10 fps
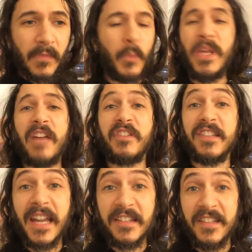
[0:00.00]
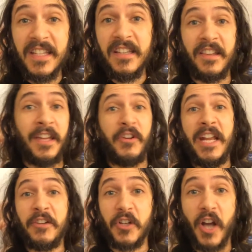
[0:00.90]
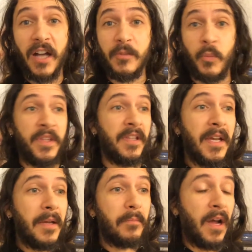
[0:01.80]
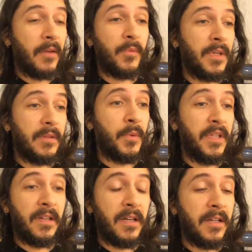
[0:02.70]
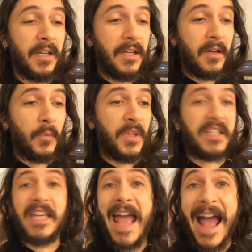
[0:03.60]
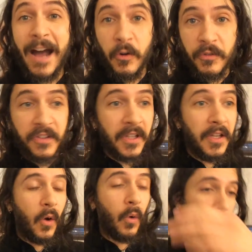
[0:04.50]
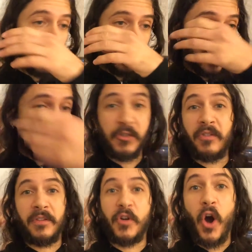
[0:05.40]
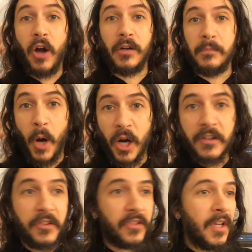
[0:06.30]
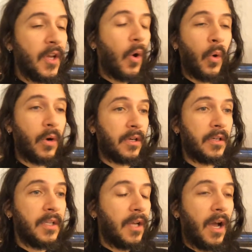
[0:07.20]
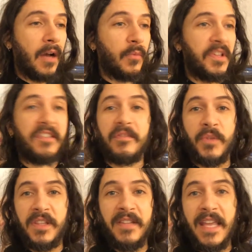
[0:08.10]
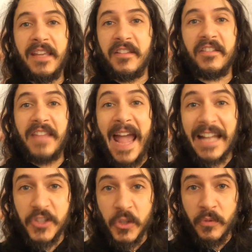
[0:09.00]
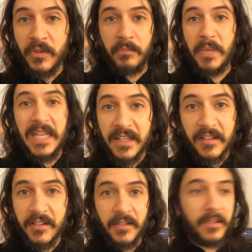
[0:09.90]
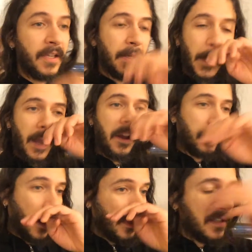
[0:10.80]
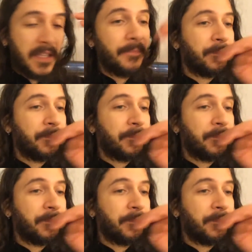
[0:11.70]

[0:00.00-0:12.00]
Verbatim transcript: we have sex scenes that are intercut with uh, with with uh, with cows or with pictures of Karl Marx or uh, with with naked statues, penises. Um, I mean,